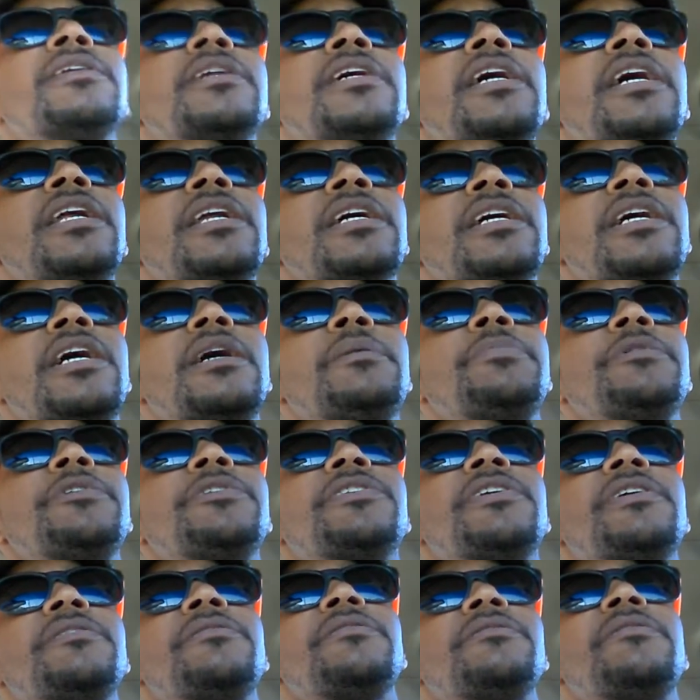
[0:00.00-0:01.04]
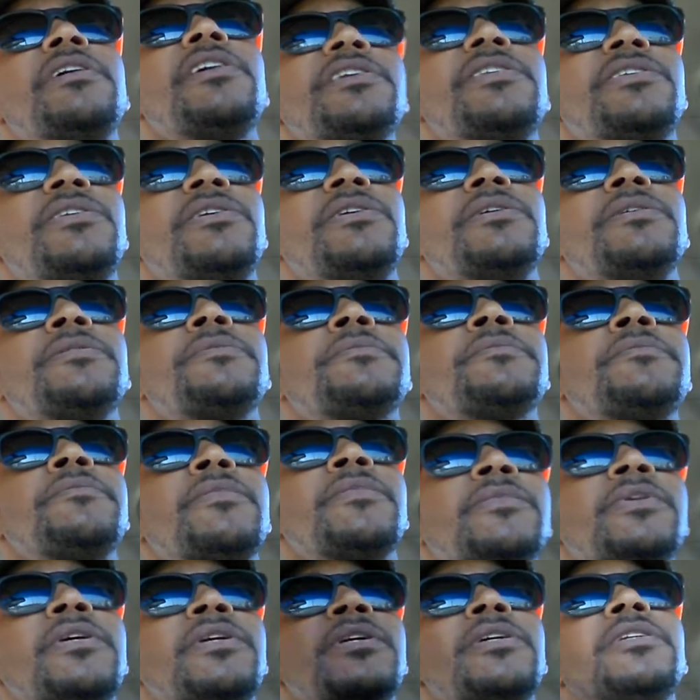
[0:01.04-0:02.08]
and accomplished of a wrestler
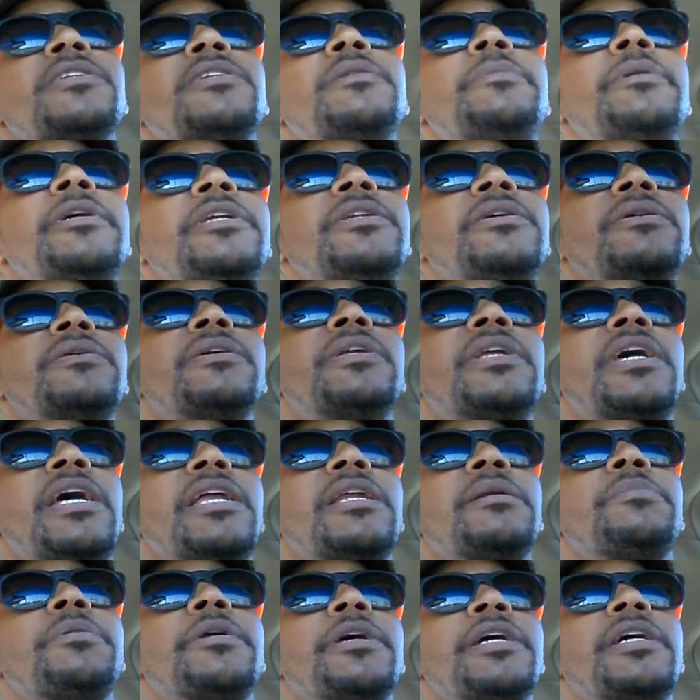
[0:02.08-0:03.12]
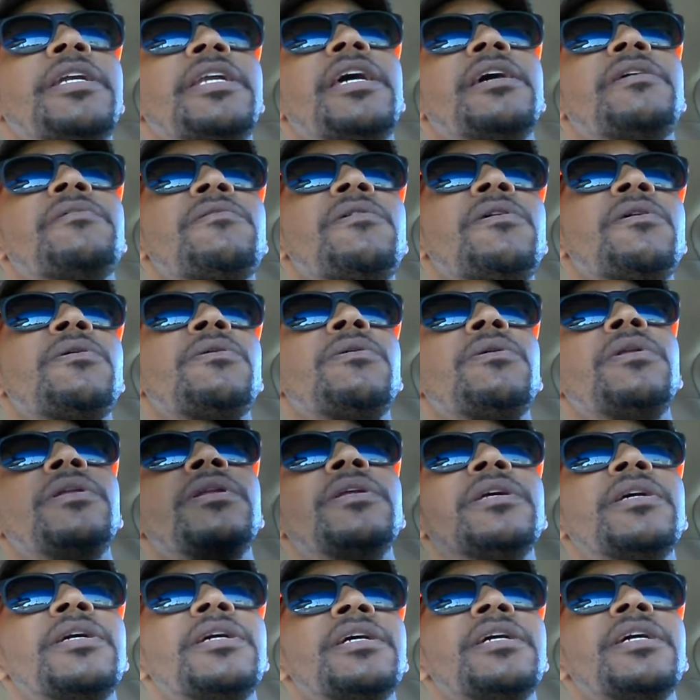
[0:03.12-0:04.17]
to be doing that, to playing that role.
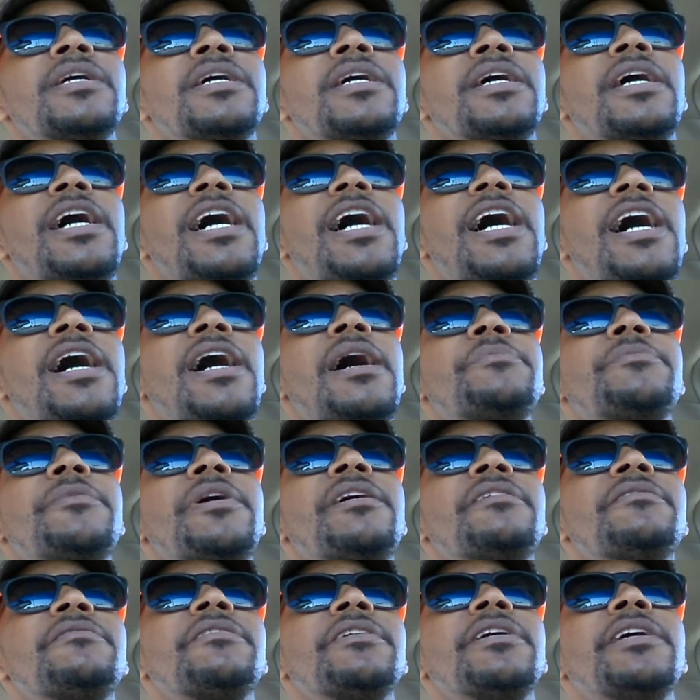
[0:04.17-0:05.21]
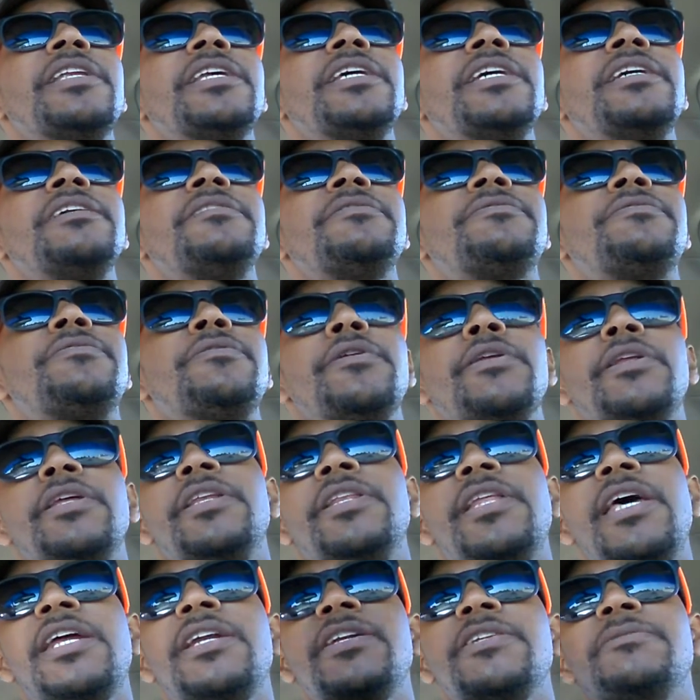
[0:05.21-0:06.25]
I'm not really feeling
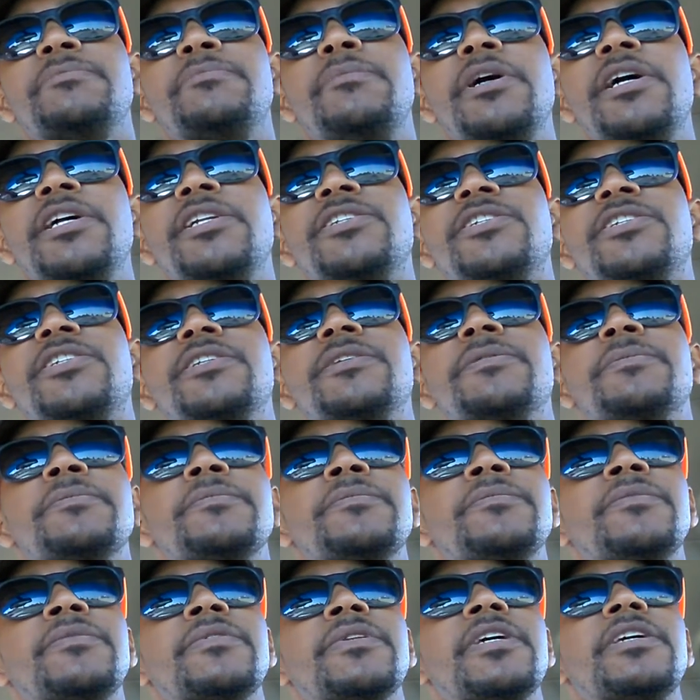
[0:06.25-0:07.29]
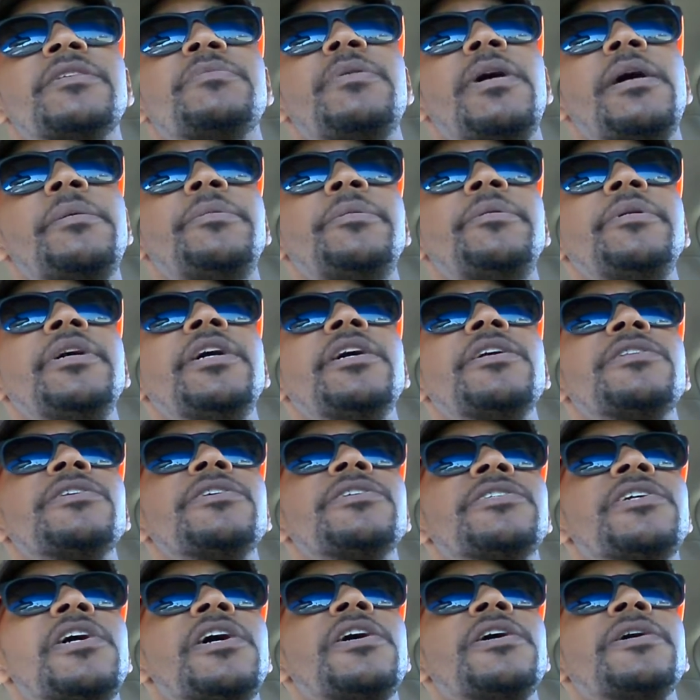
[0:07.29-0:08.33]
that as much as probably
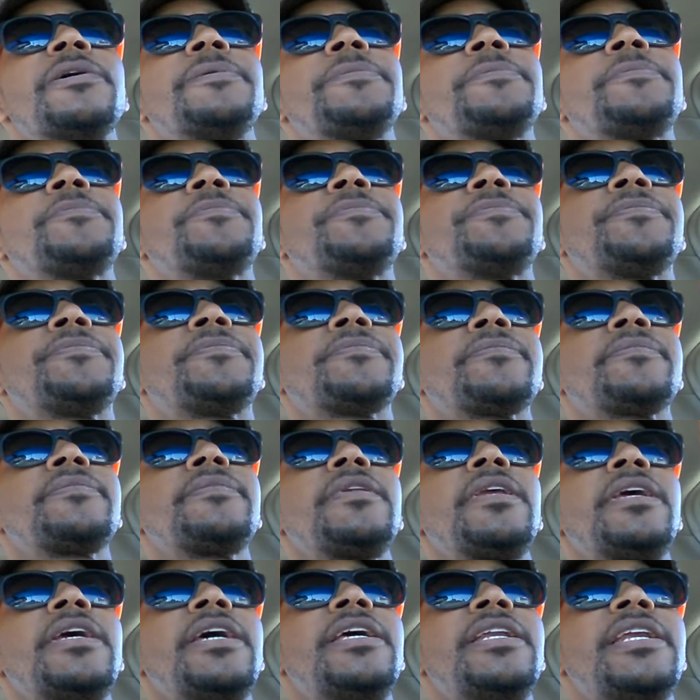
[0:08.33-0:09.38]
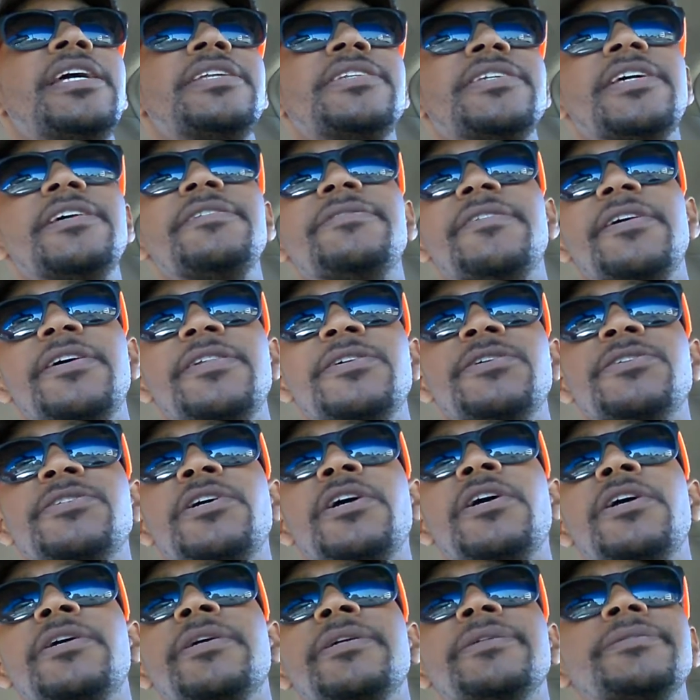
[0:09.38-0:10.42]
others are, and that's if others
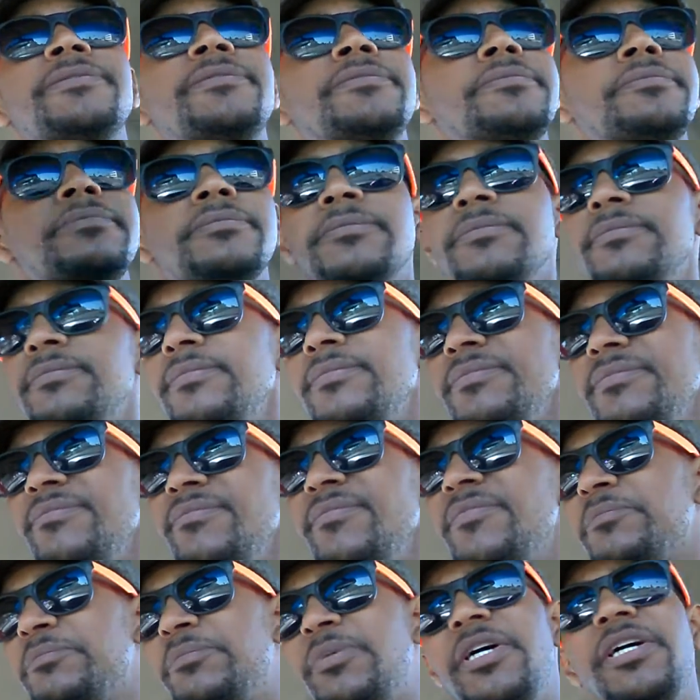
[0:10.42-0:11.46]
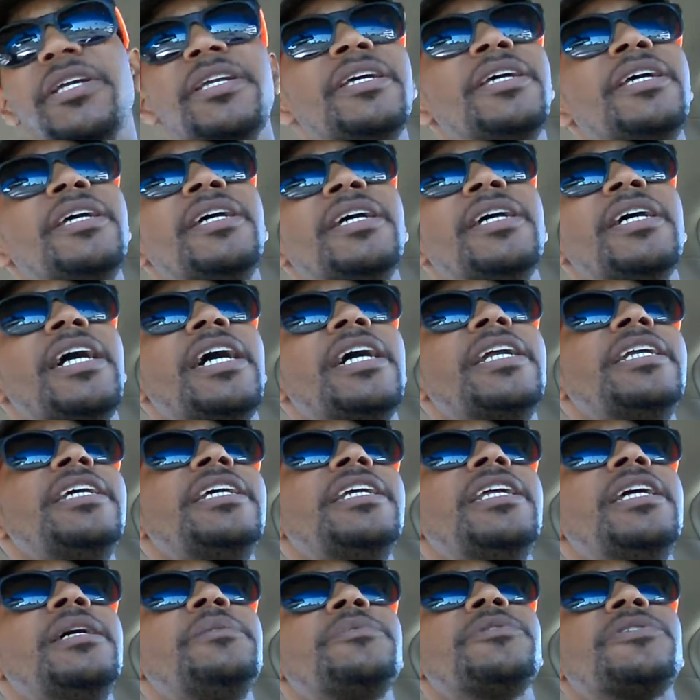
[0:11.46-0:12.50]
are. But I
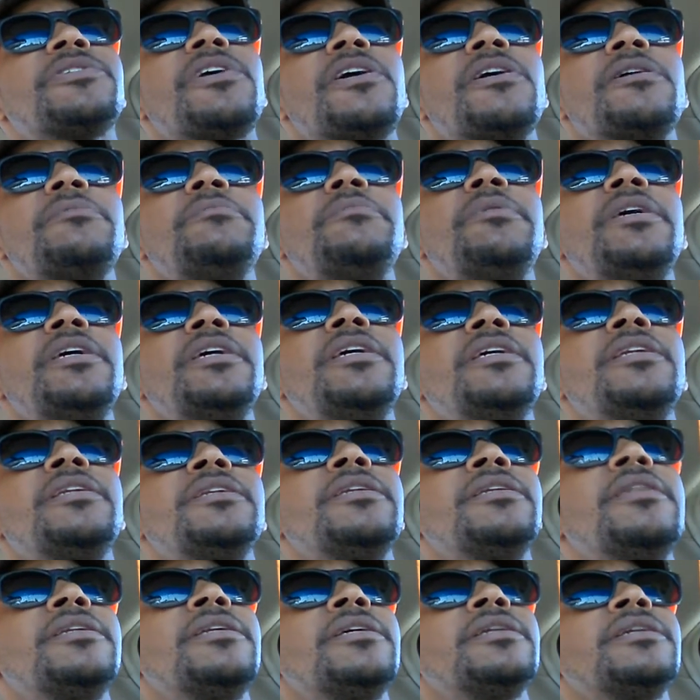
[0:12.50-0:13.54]
need him to start being